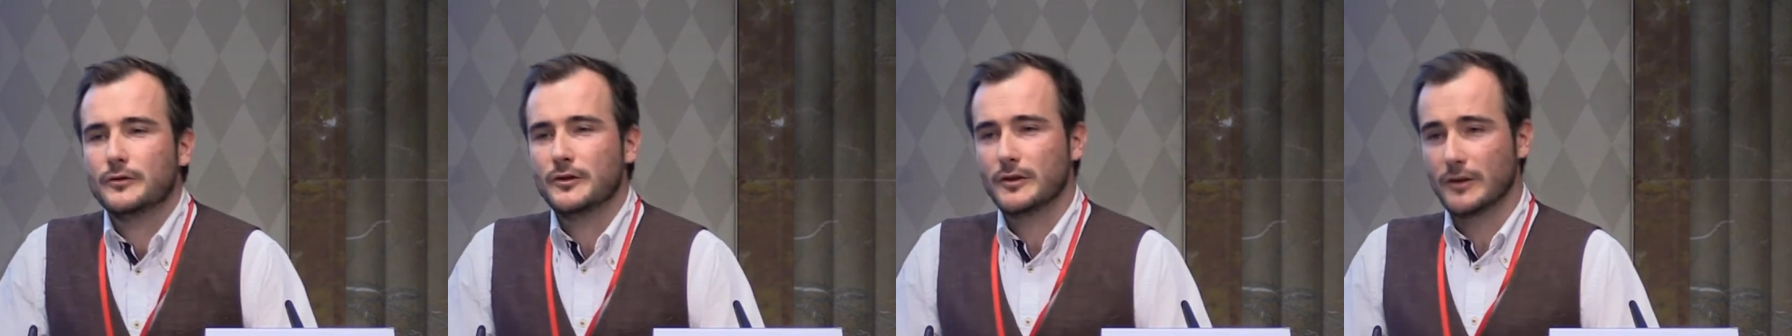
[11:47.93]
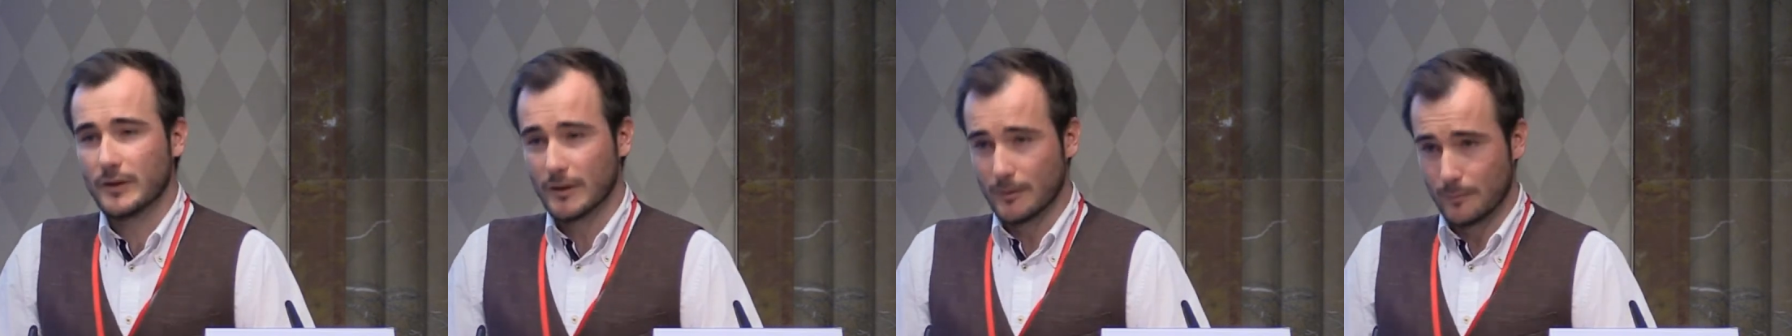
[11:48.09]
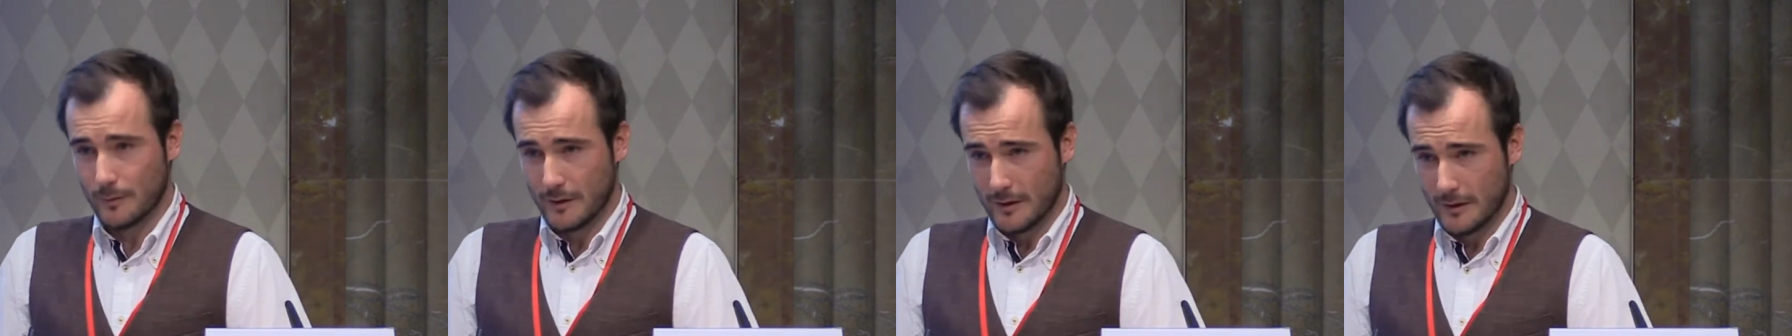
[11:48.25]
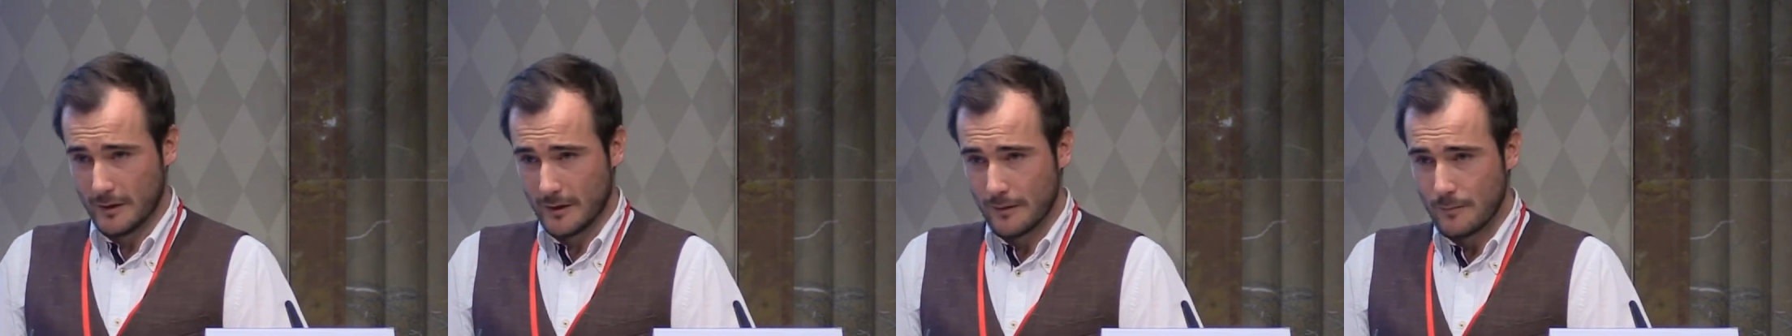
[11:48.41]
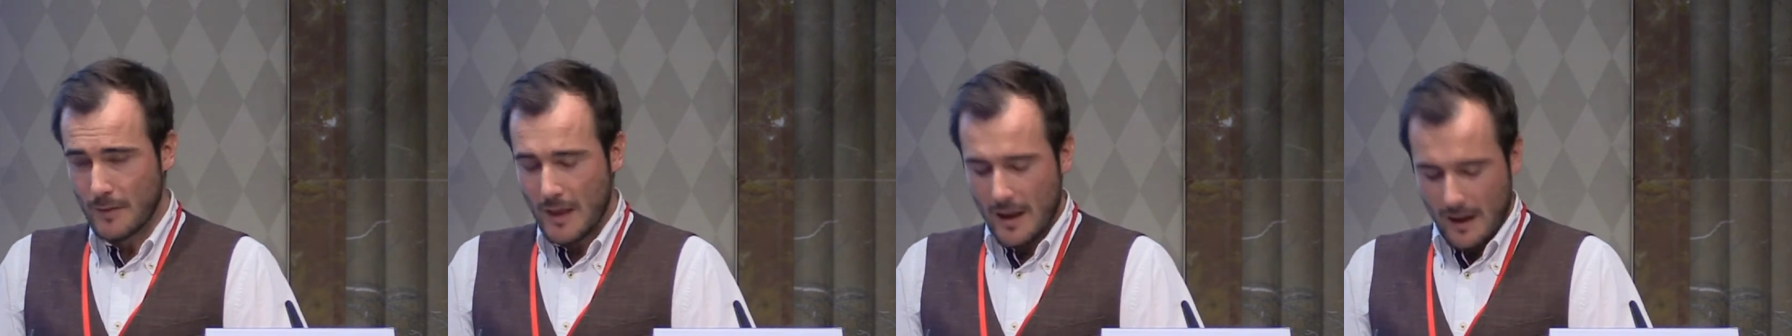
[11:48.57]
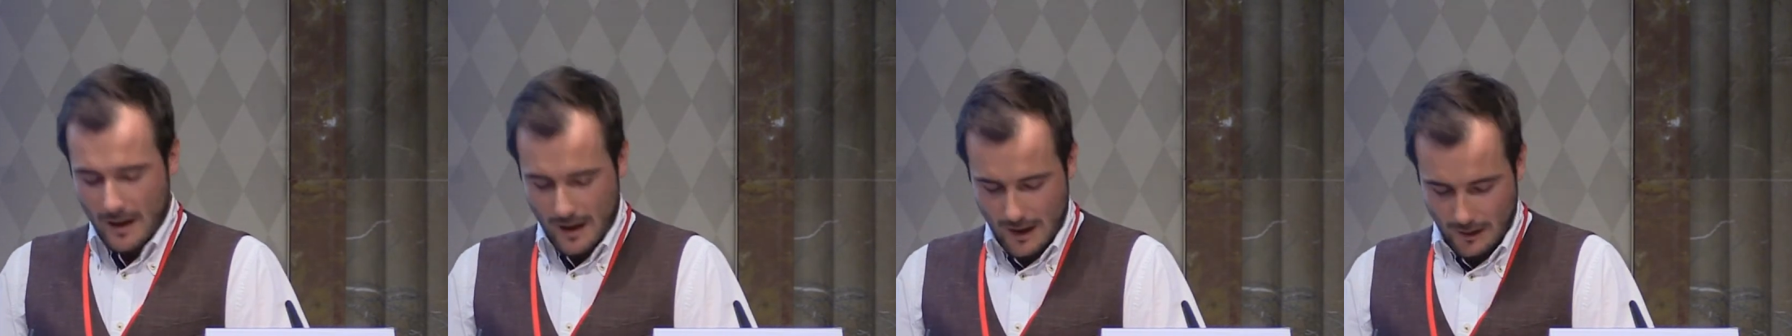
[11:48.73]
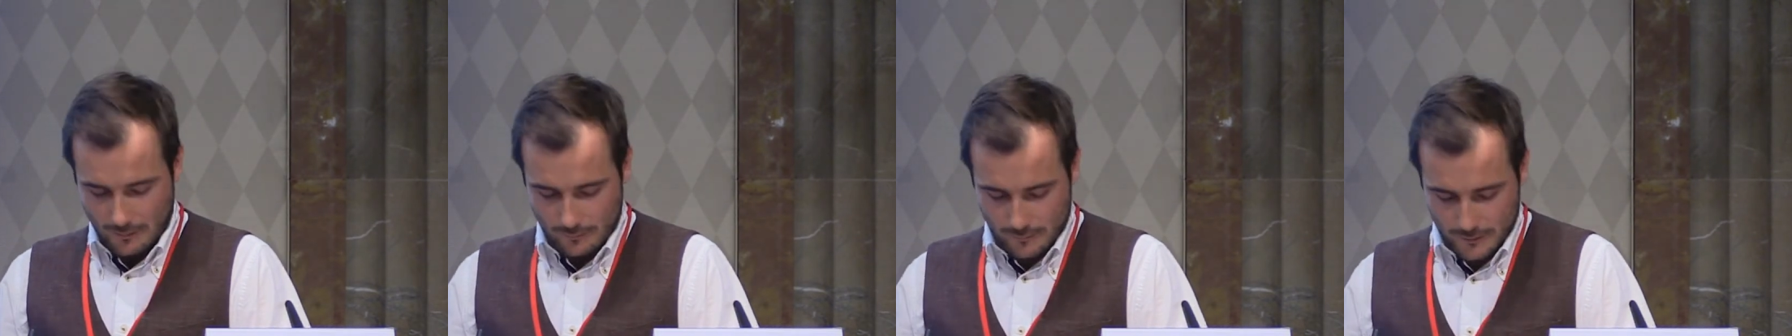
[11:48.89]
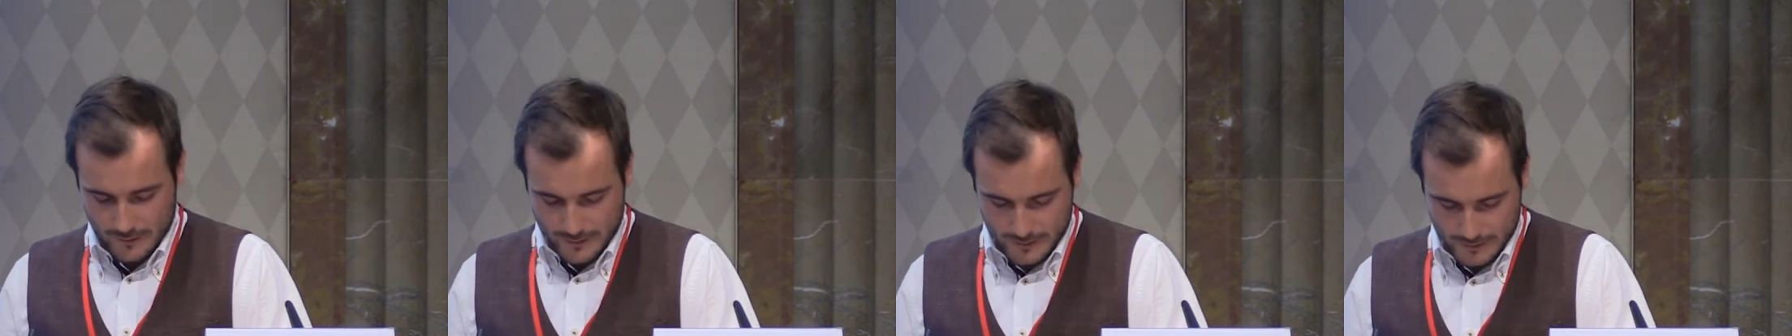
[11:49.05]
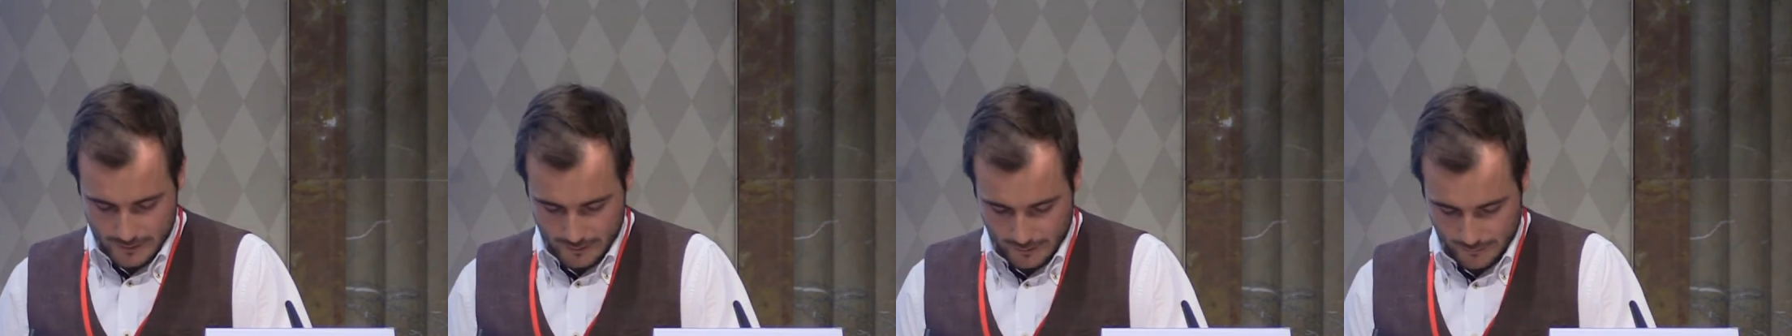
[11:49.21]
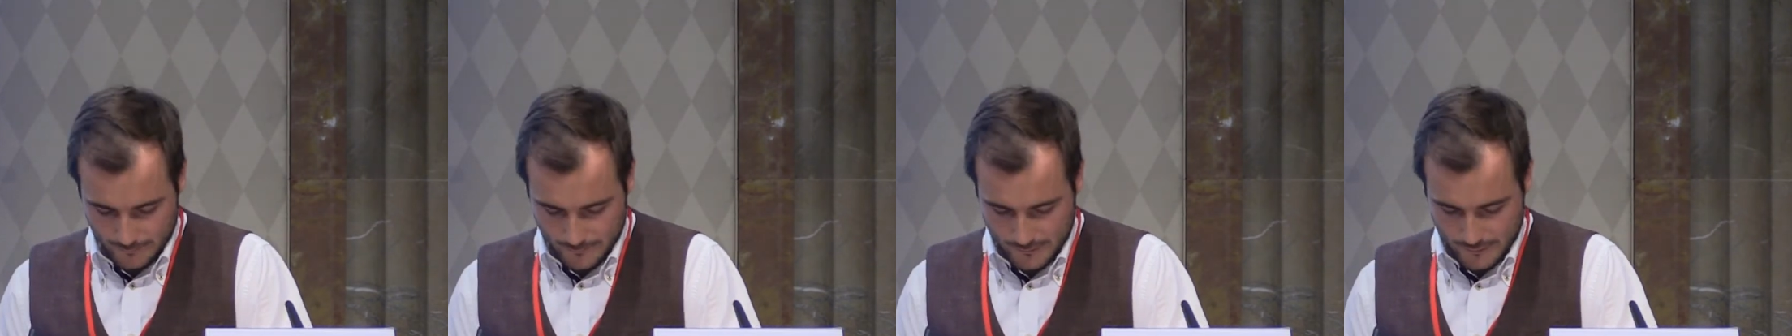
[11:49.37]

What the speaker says: GDP every year.